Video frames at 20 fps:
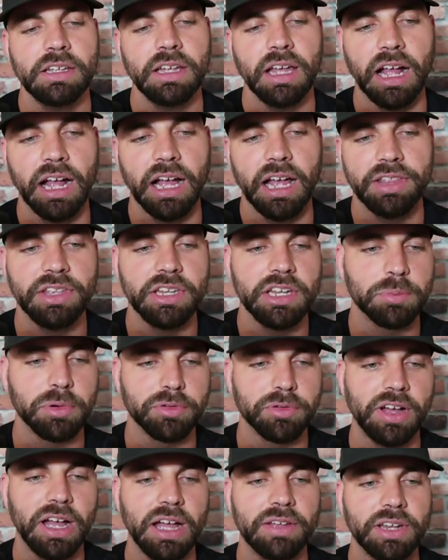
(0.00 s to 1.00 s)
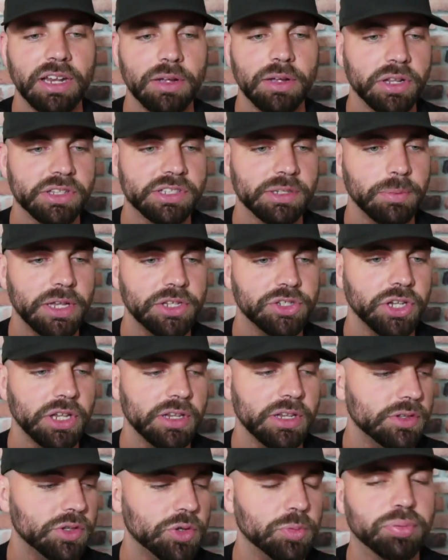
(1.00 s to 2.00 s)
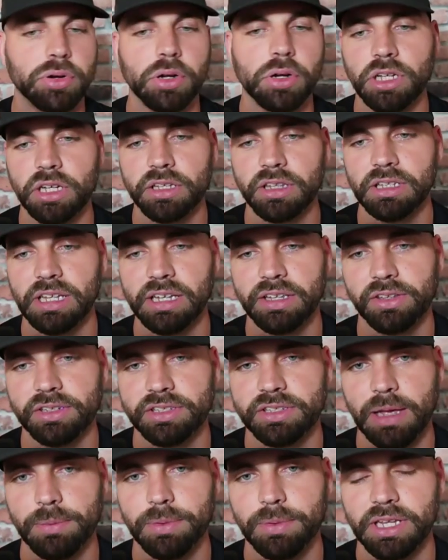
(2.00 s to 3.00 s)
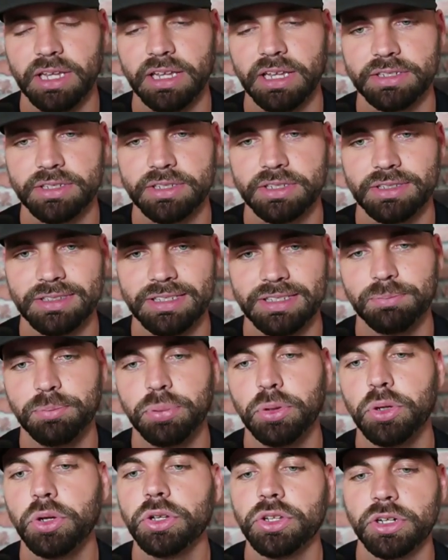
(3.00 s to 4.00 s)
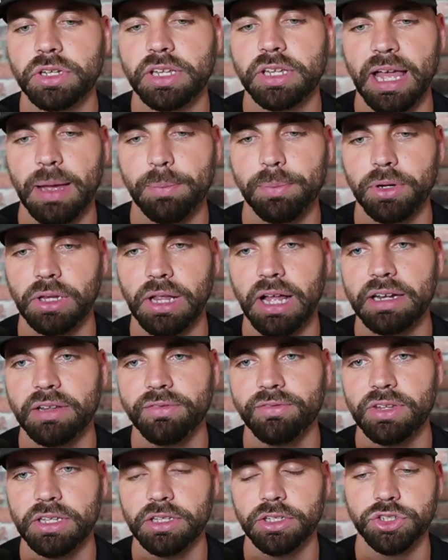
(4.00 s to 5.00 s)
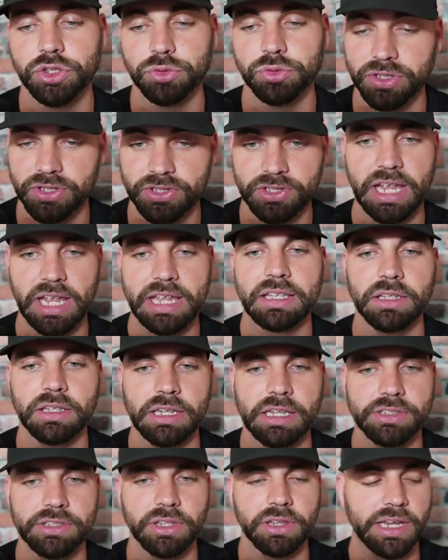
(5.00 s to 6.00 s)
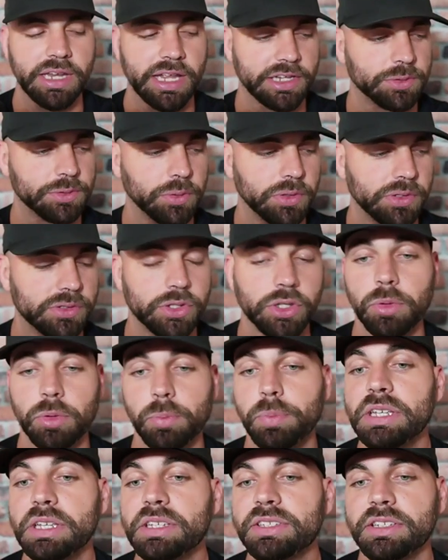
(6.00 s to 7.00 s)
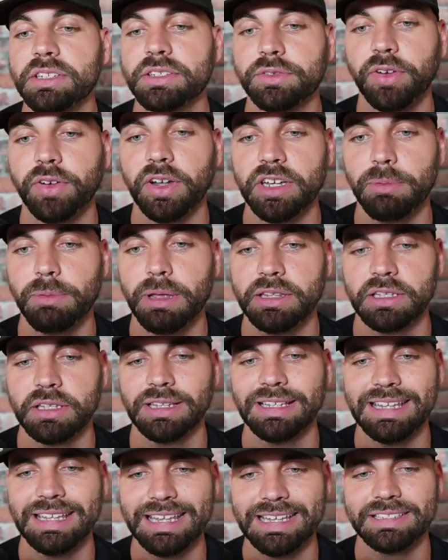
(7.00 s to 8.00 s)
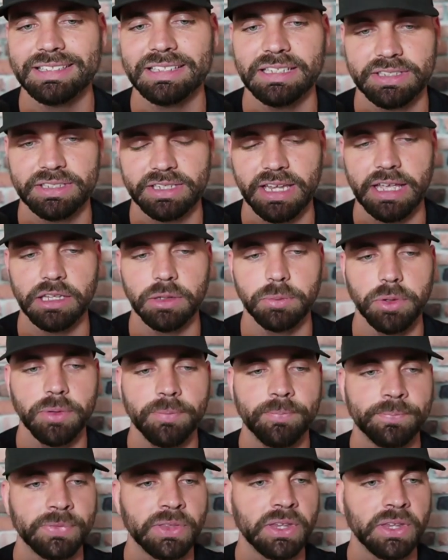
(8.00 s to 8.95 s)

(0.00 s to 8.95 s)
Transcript: And then number 5 that I wanted to mention, you prolong the length of time it takes to pull your capital out of deal and to recycle it into the next one. So your business fundamentally isn't as scalable.